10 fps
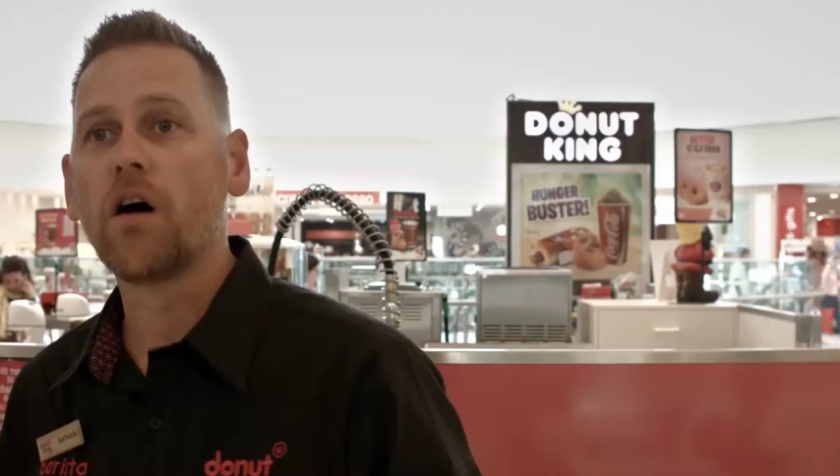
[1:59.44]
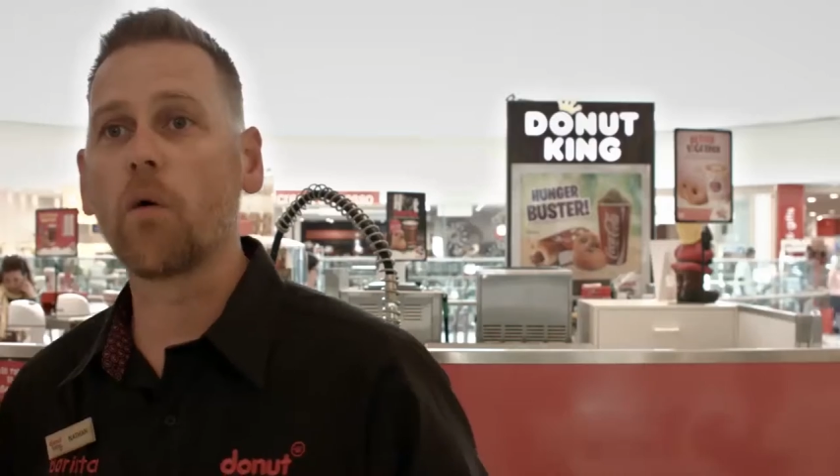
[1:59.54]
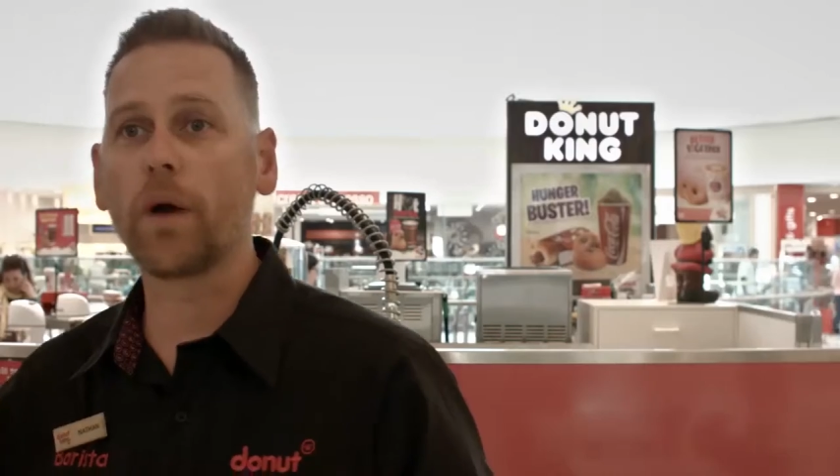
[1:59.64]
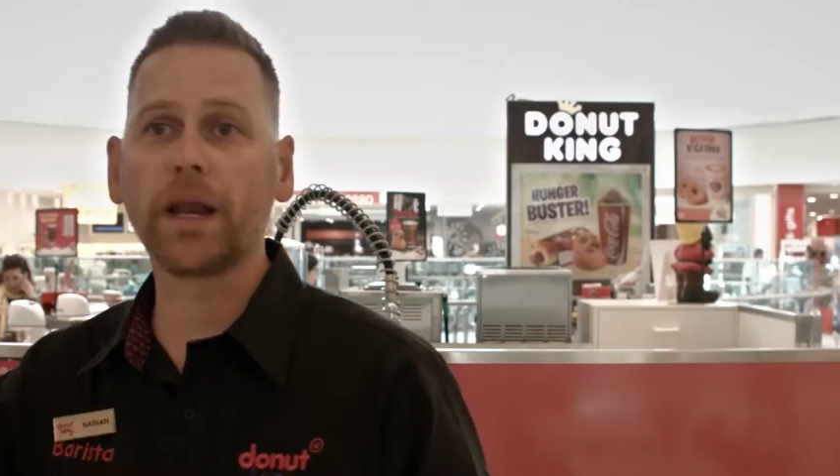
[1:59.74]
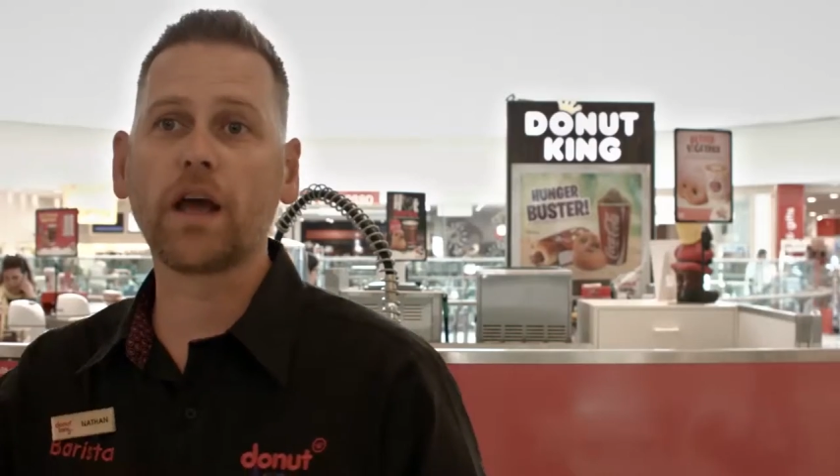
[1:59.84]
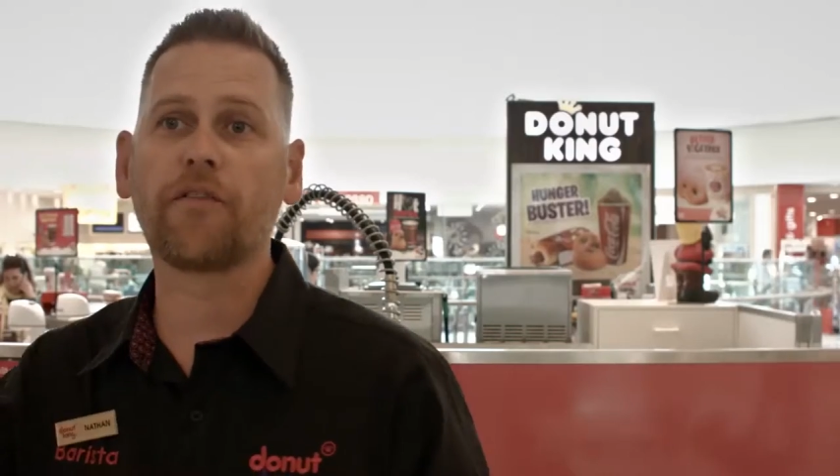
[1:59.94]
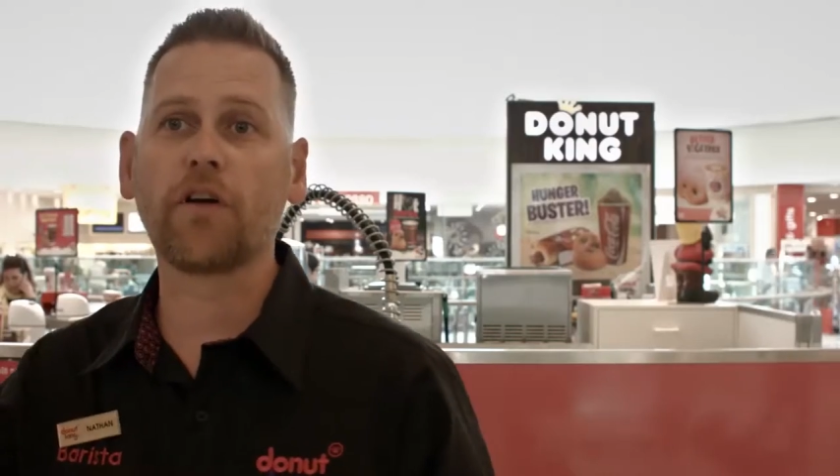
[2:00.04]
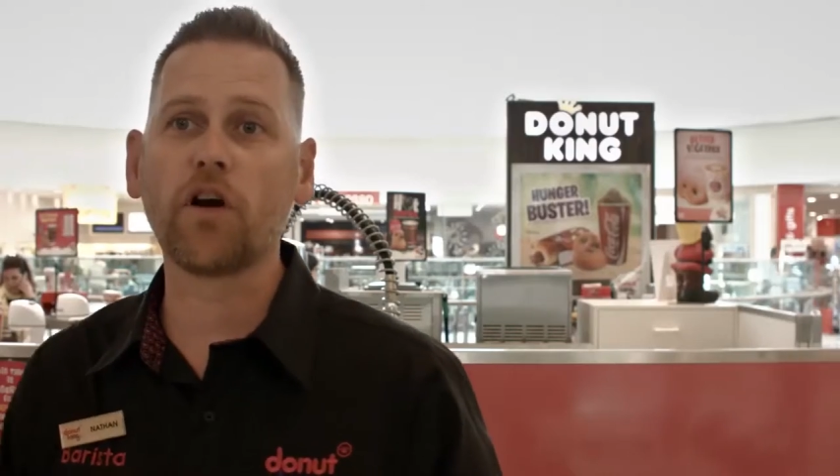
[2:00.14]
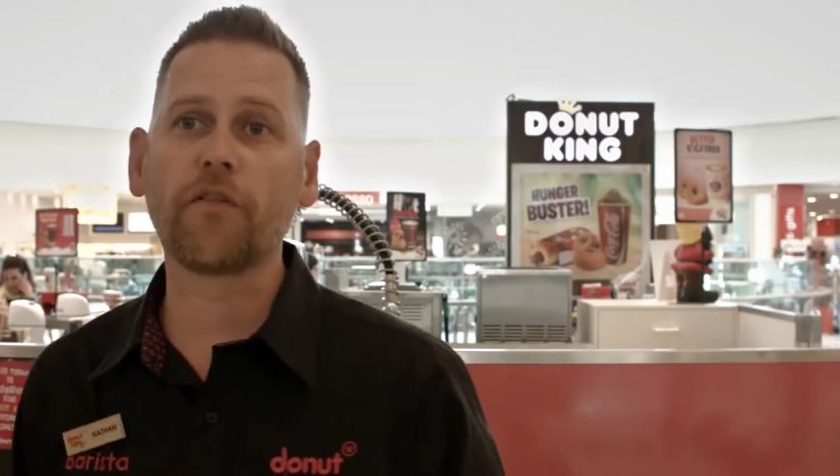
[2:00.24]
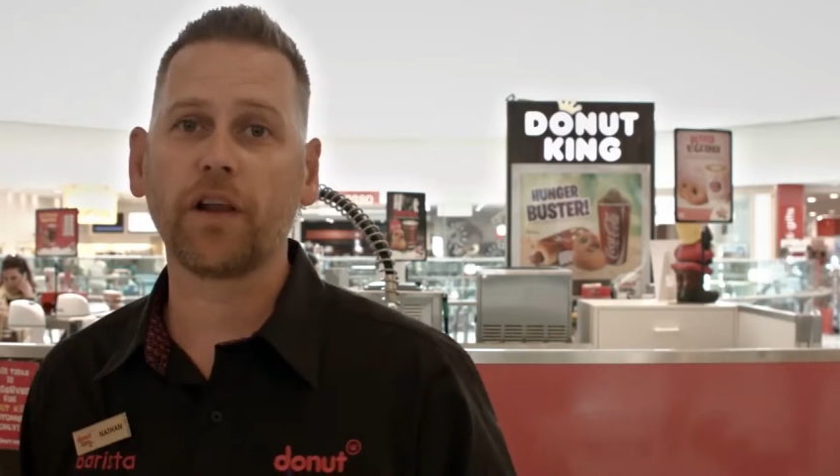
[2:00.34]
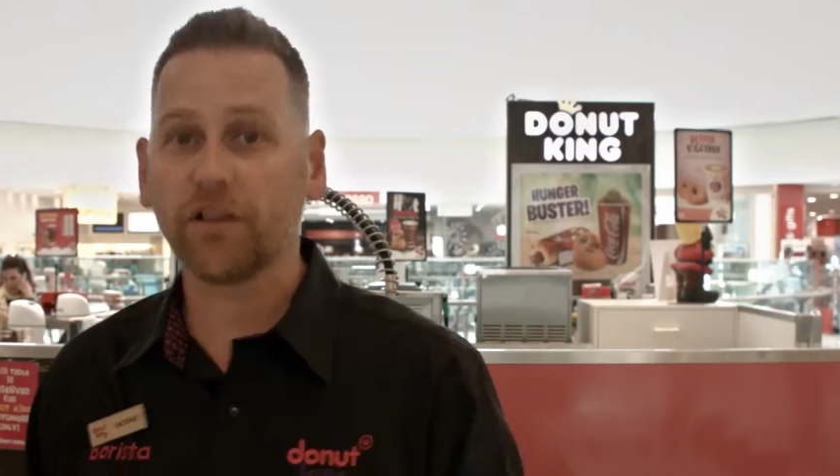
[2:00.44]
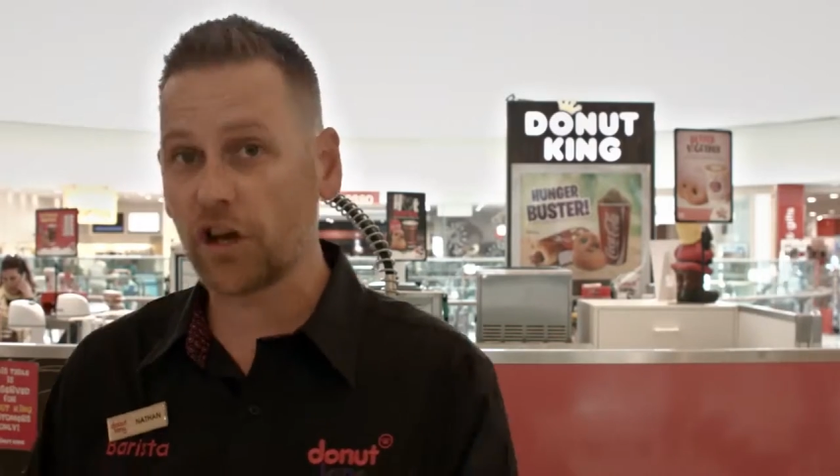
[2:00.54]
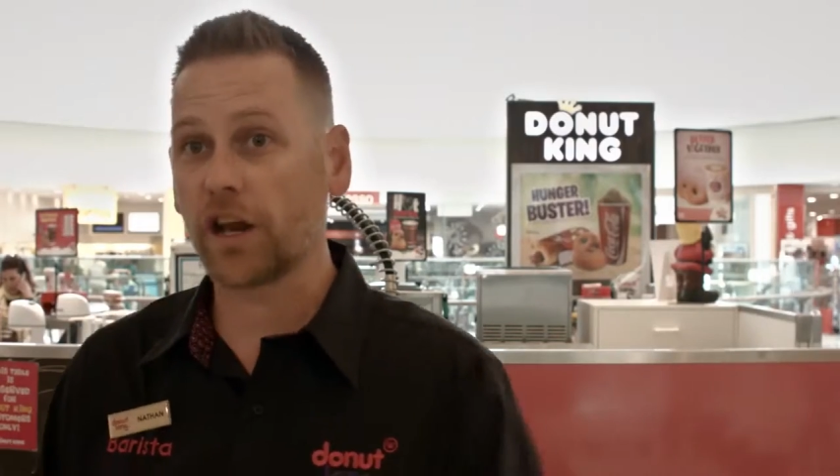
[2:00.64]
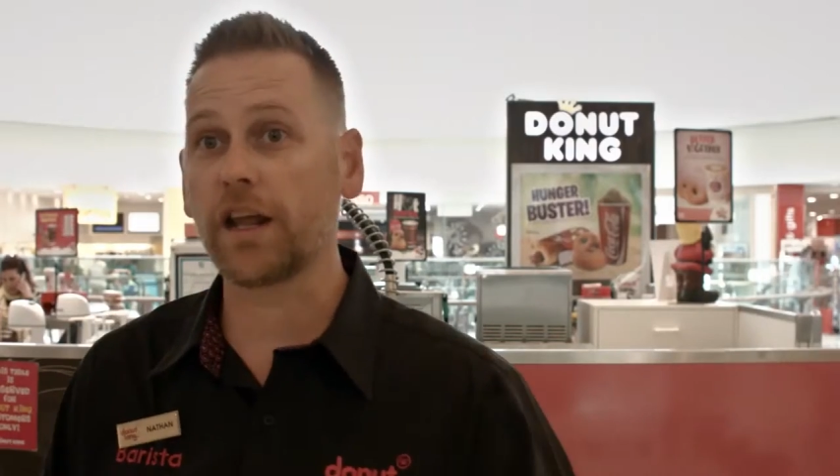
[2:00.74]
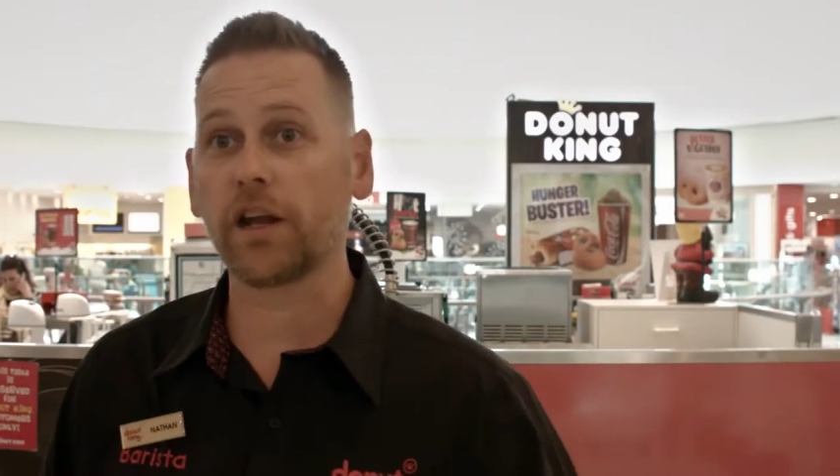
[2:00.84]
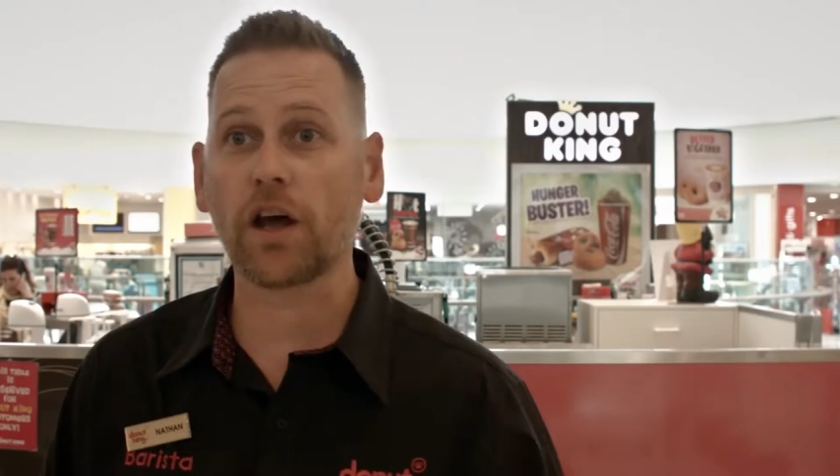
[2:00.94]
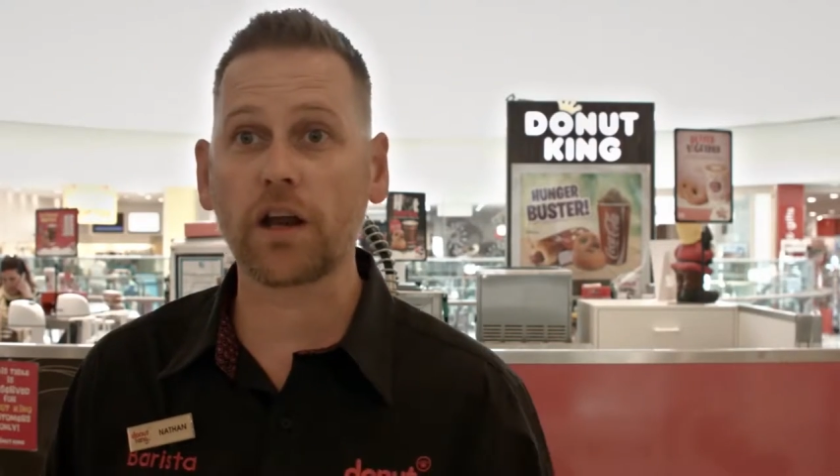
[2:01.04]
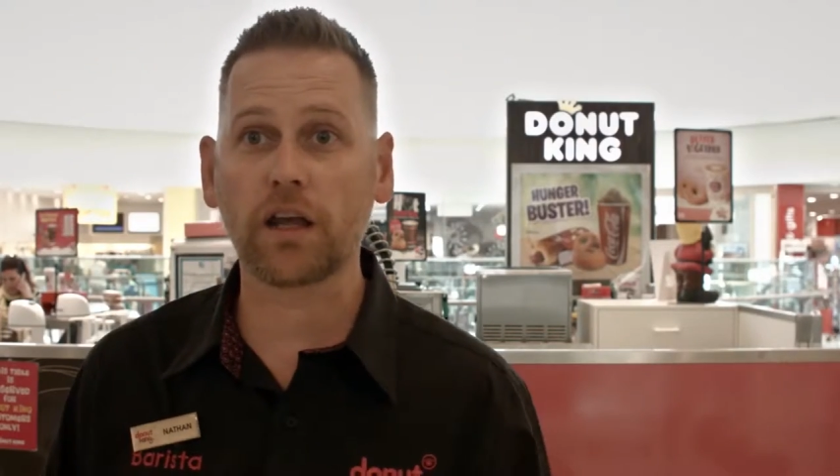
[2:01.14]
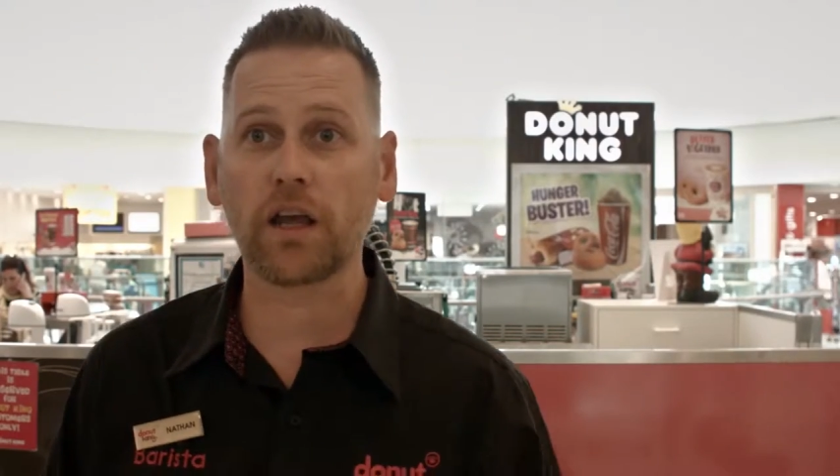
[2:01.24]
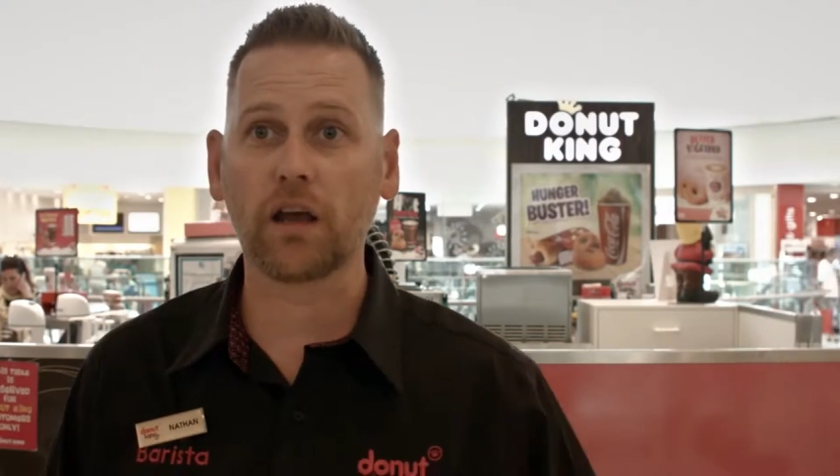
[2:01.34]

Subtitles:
oh, we're gonna go for coffee, let's go down to Donut